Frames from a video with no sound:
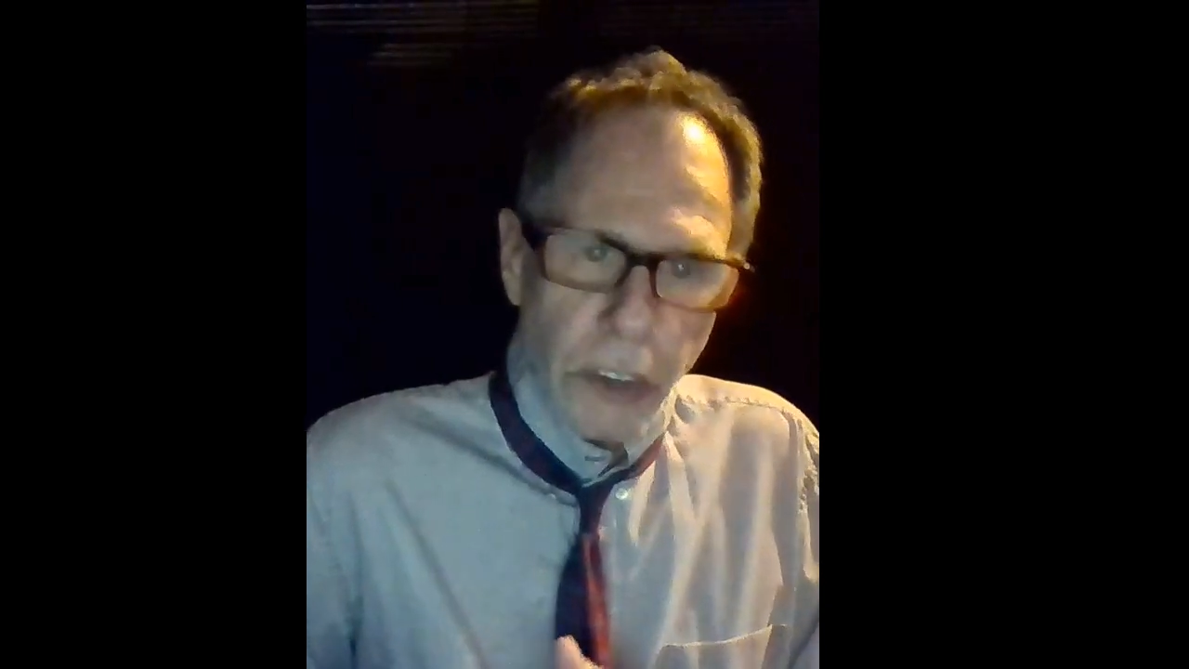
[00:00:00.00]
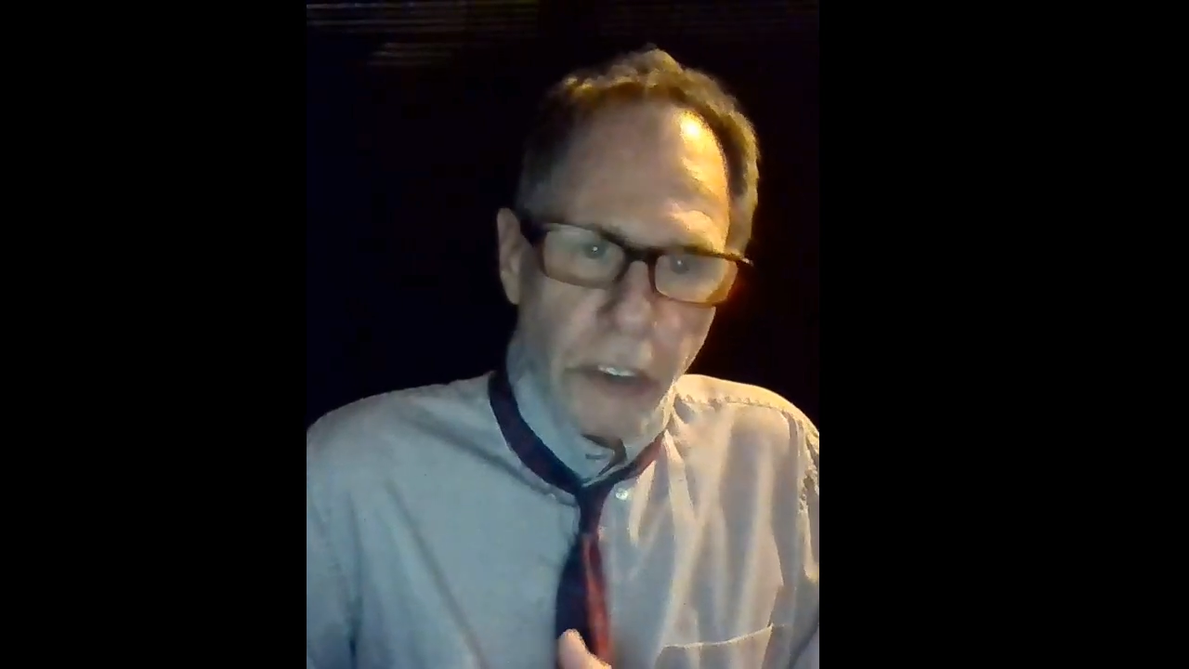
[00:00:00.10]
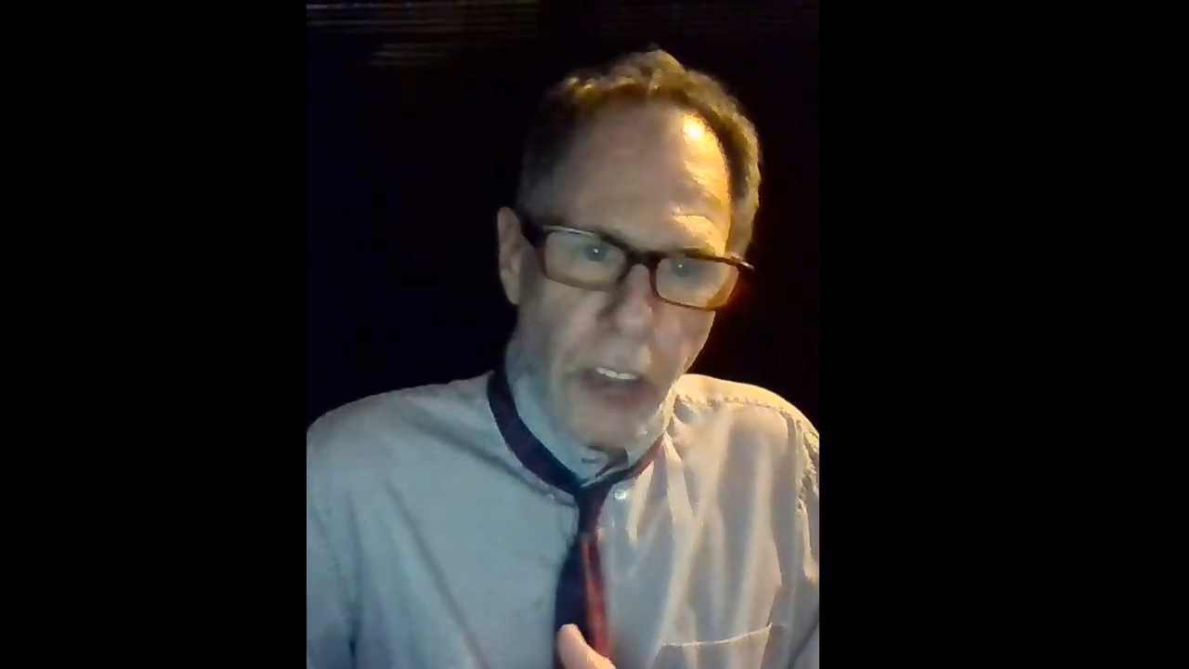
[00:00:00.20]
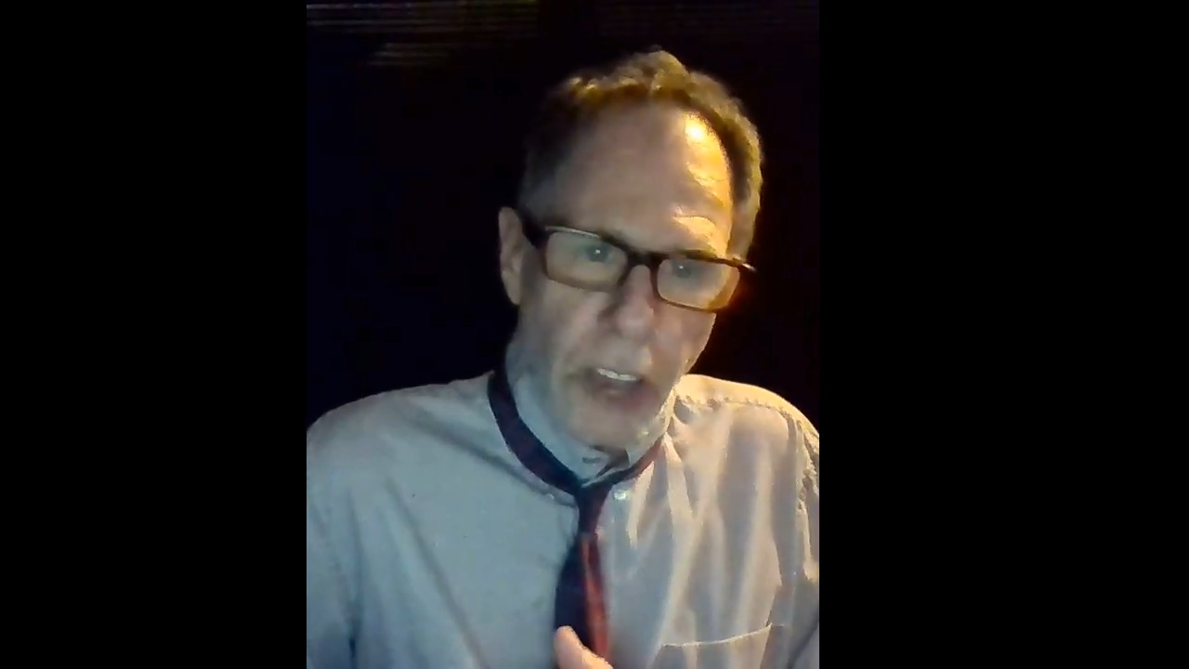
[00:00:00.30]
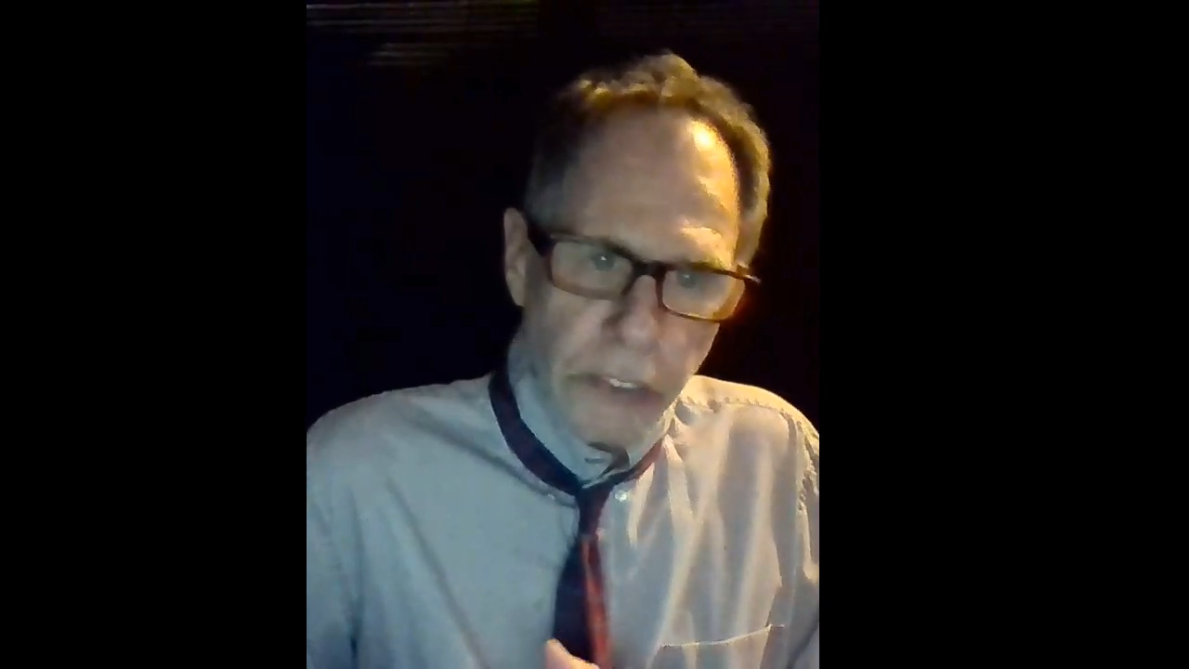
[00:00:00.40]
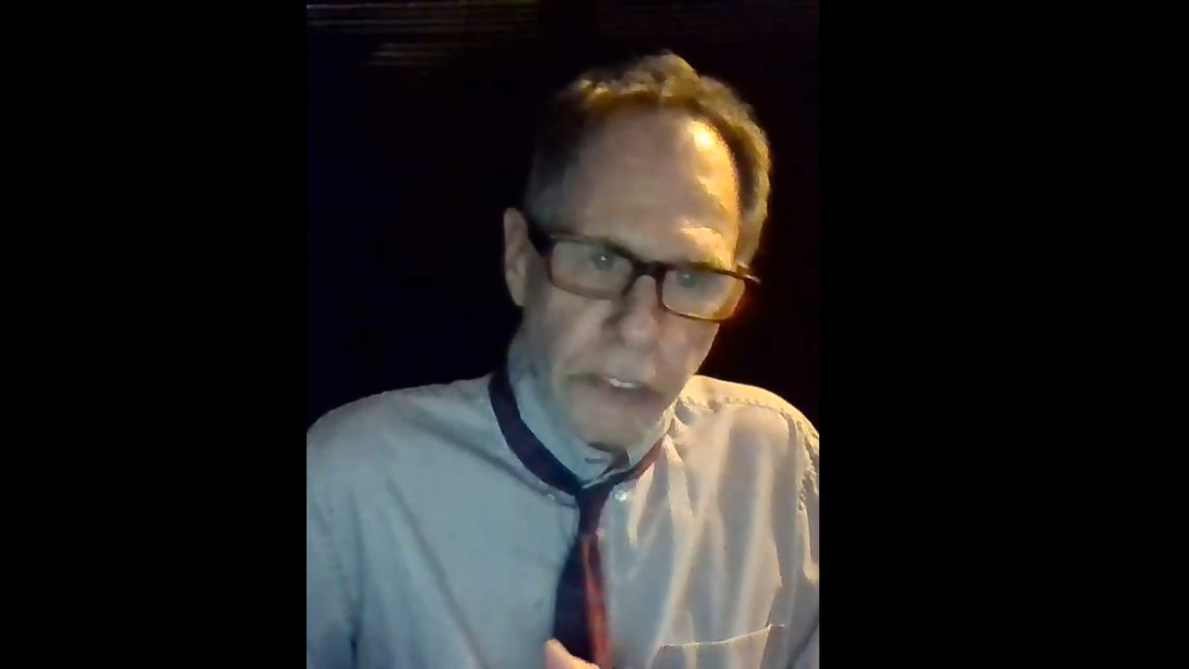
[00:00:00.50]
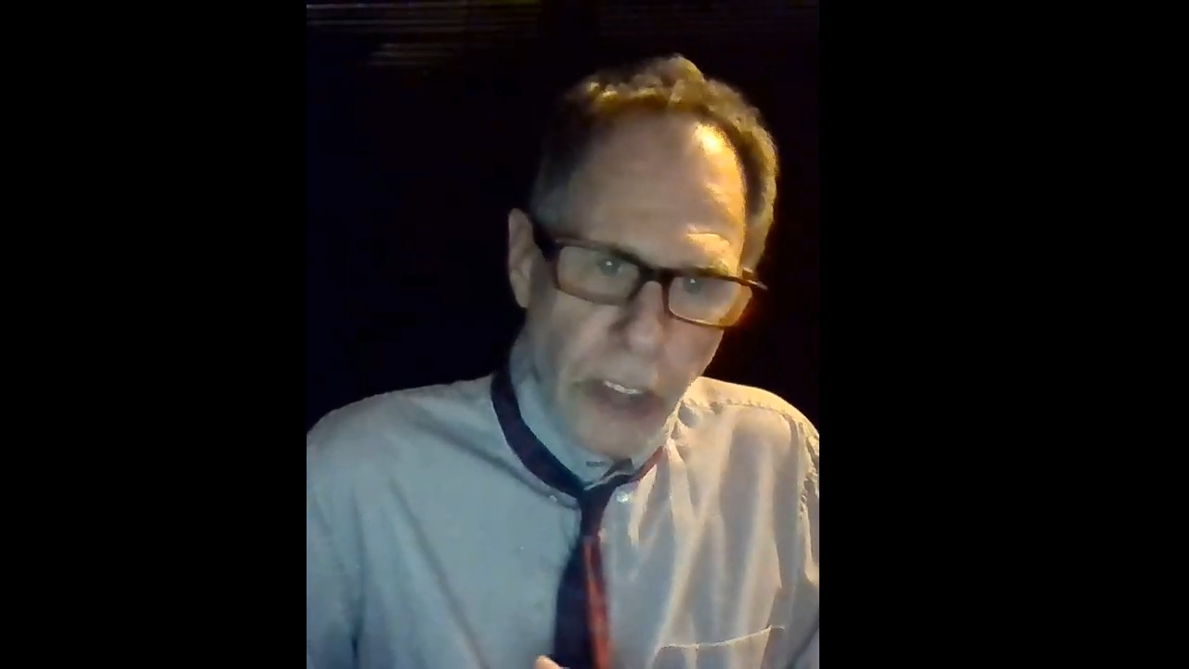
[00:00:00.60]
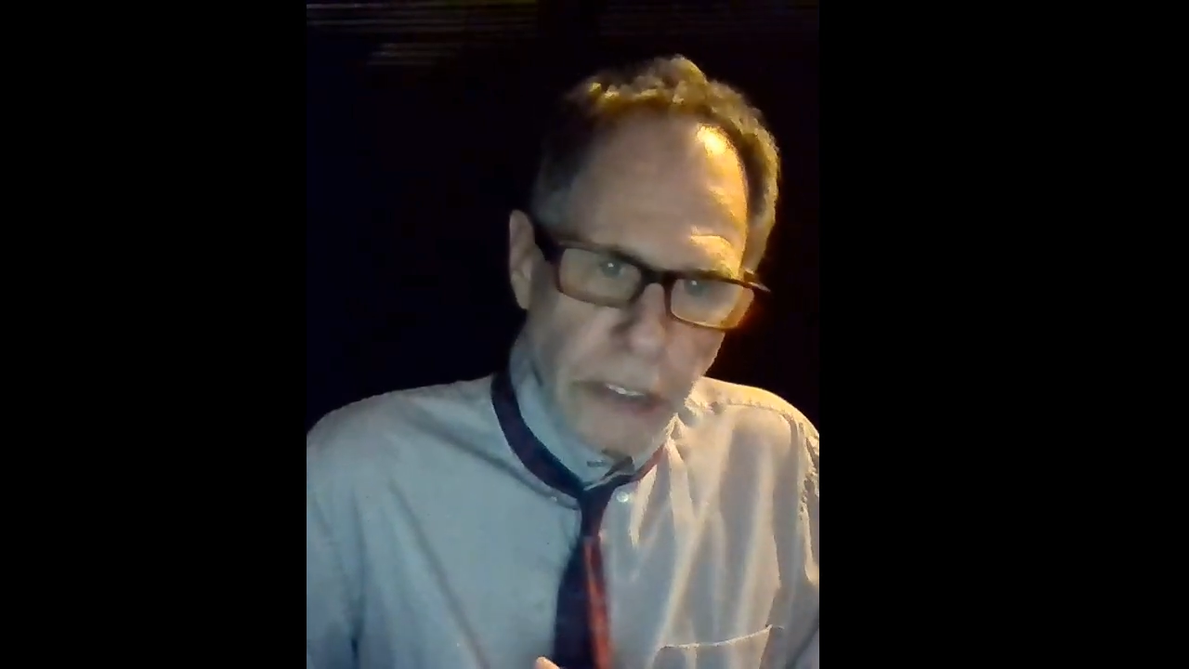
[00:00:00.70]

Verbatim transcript: suggests